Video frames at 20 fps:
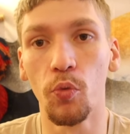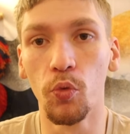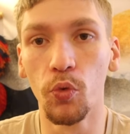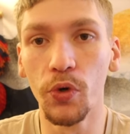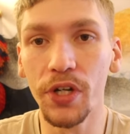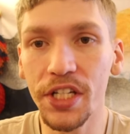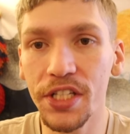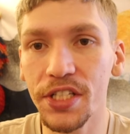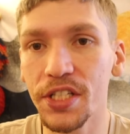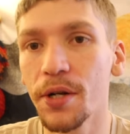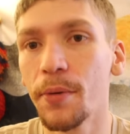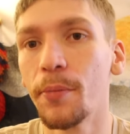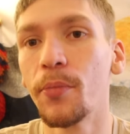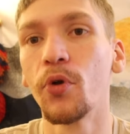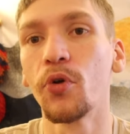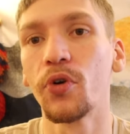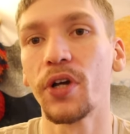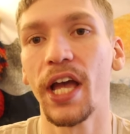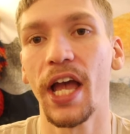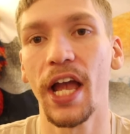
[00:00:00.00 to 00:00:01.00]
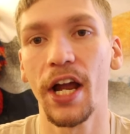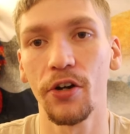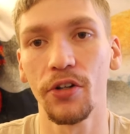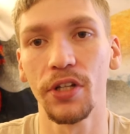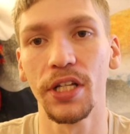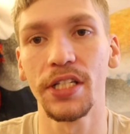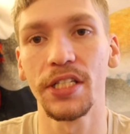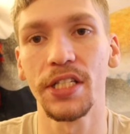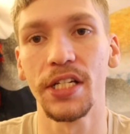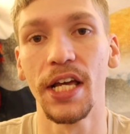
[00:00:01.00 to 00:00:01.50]
reasonable
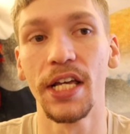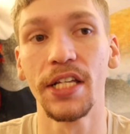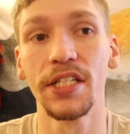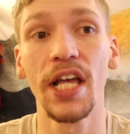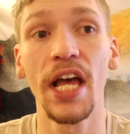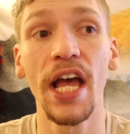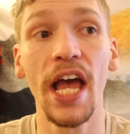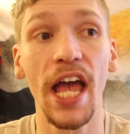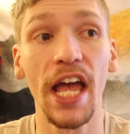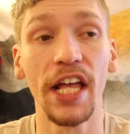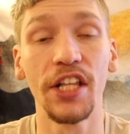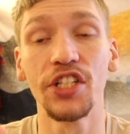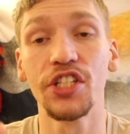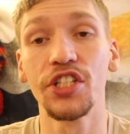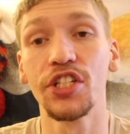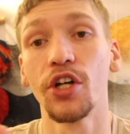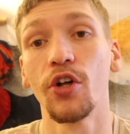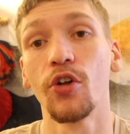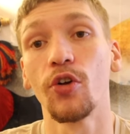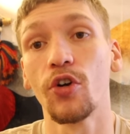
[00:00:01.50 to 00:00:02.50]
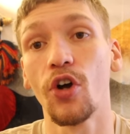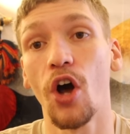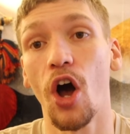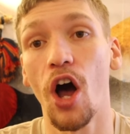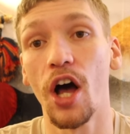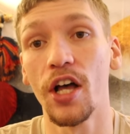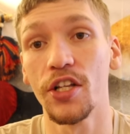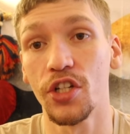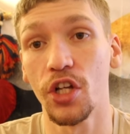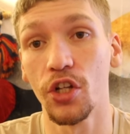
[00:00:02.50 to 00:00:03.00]
carelessness and still
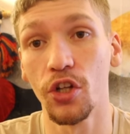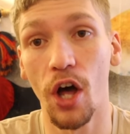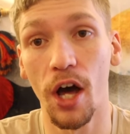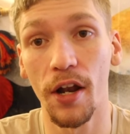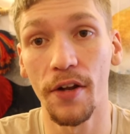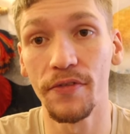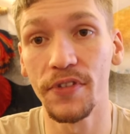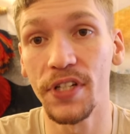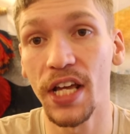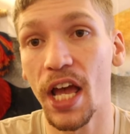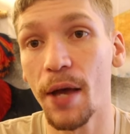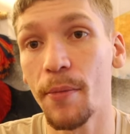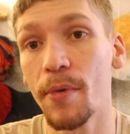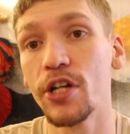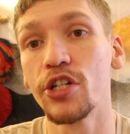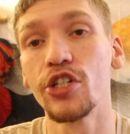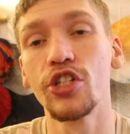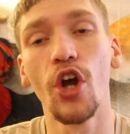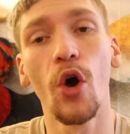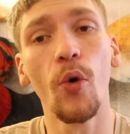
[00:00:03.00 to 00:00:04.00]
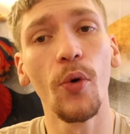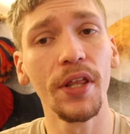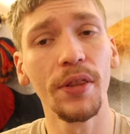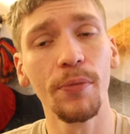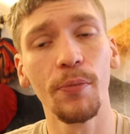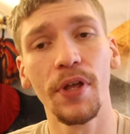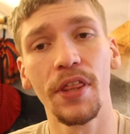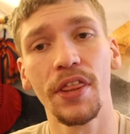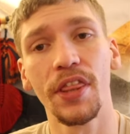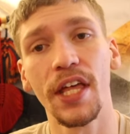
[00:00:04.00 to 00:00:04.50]
cause a lot of damage,
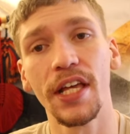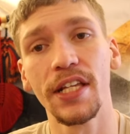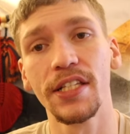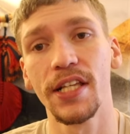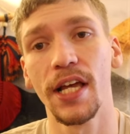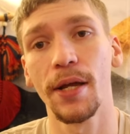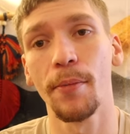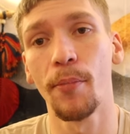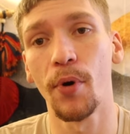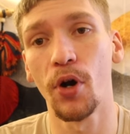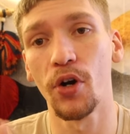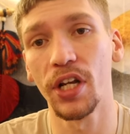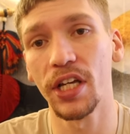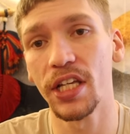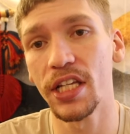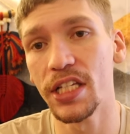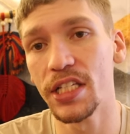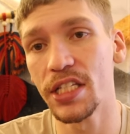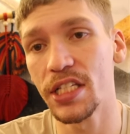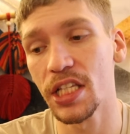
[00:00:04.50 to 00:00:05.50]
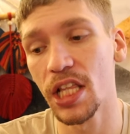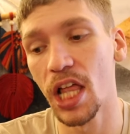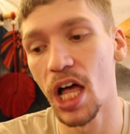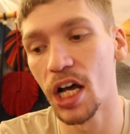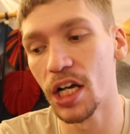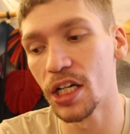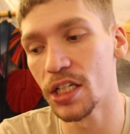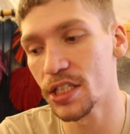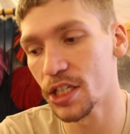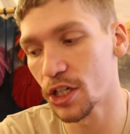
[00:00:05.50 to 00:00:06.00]
going with things like Bernicke
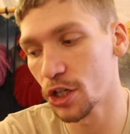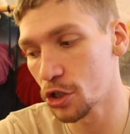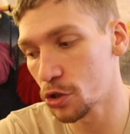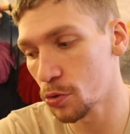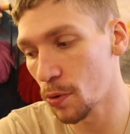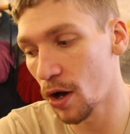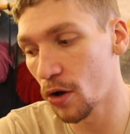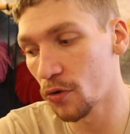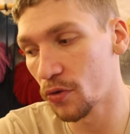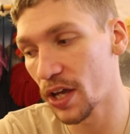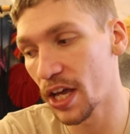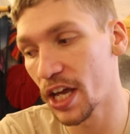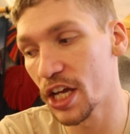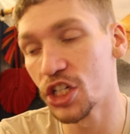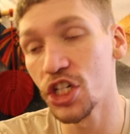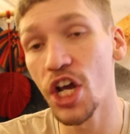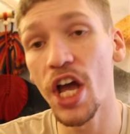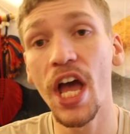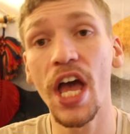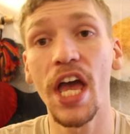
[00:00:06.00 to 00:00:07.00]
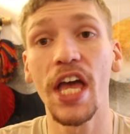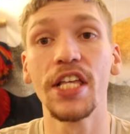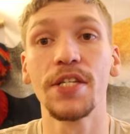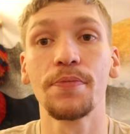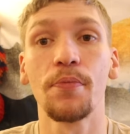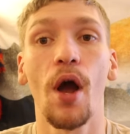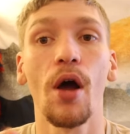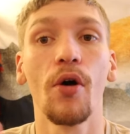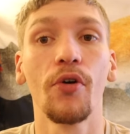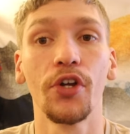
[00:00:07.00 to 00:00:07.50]
slugs and a 12-gauge is
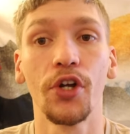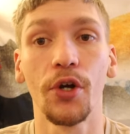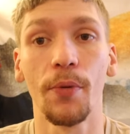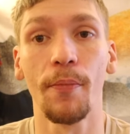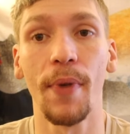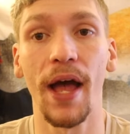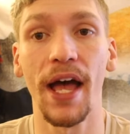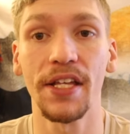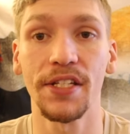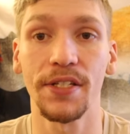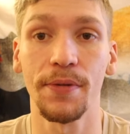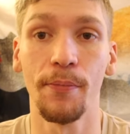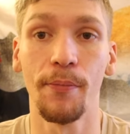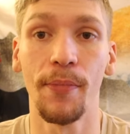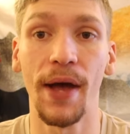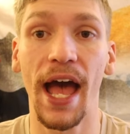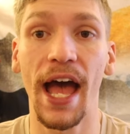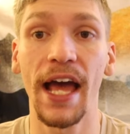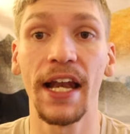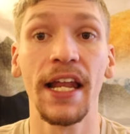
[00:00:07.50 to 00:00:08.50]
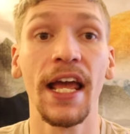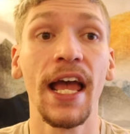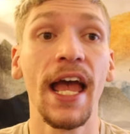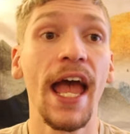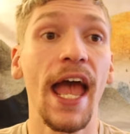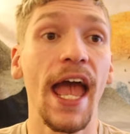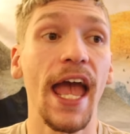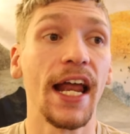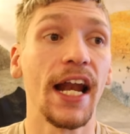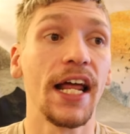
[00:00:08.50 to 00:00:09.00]
probably your best bet.
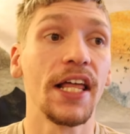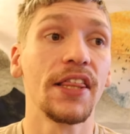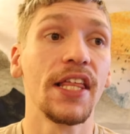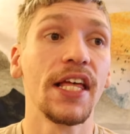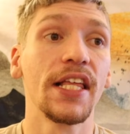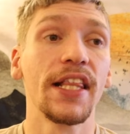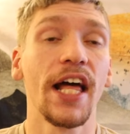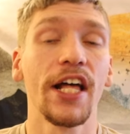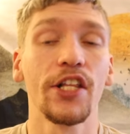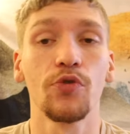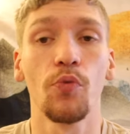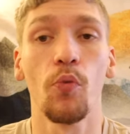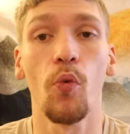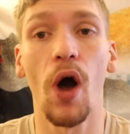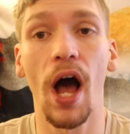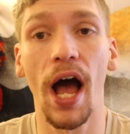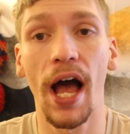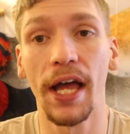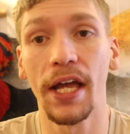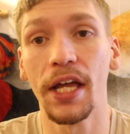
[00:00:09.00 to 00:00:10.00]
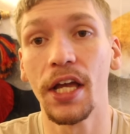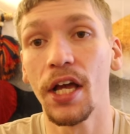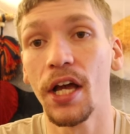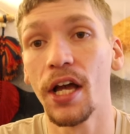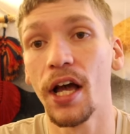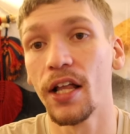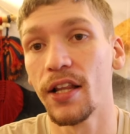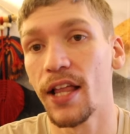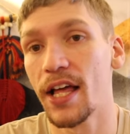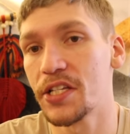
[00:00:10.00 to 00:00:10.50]
And I think that's why
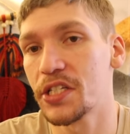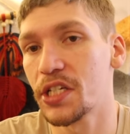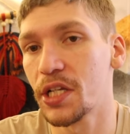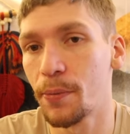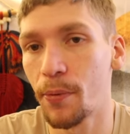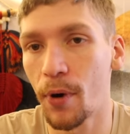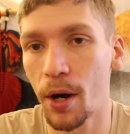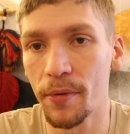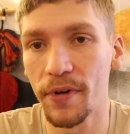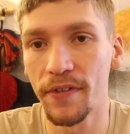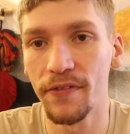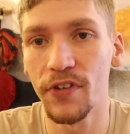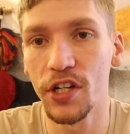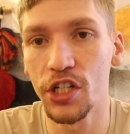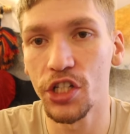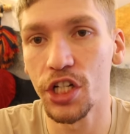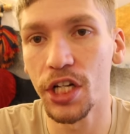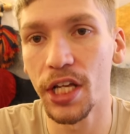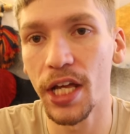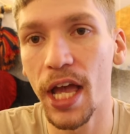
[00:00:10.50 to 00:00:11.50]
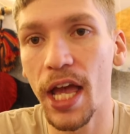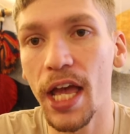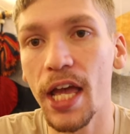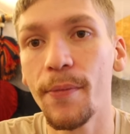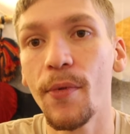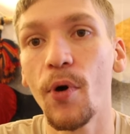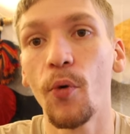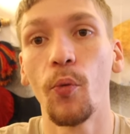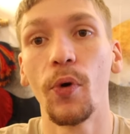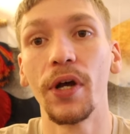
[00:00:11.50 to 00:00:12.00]
Alaska Department of Fish and
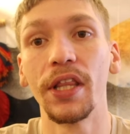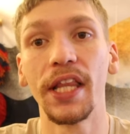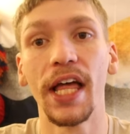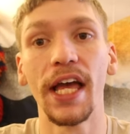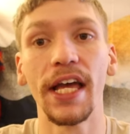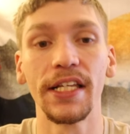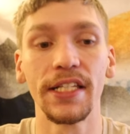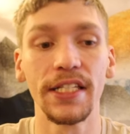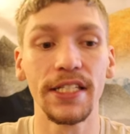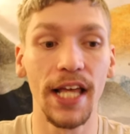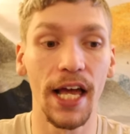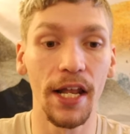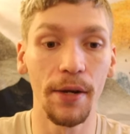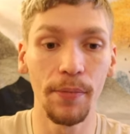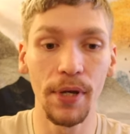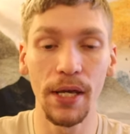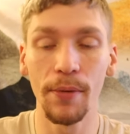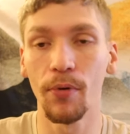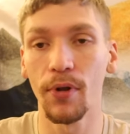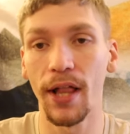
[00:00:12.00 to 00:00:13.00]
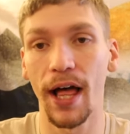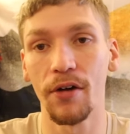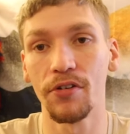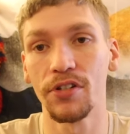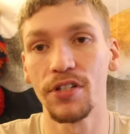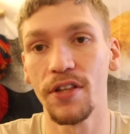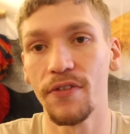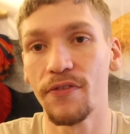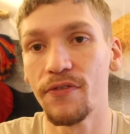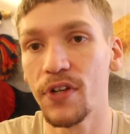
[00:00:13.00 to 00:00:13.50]
Game, when they send people out
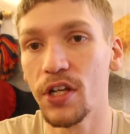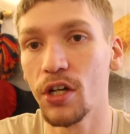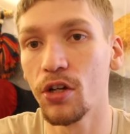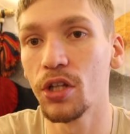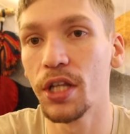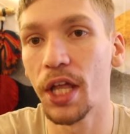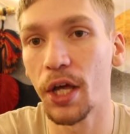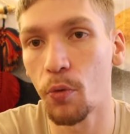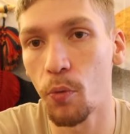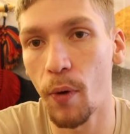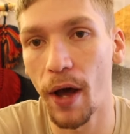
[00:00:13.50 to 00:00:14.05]
to the field, like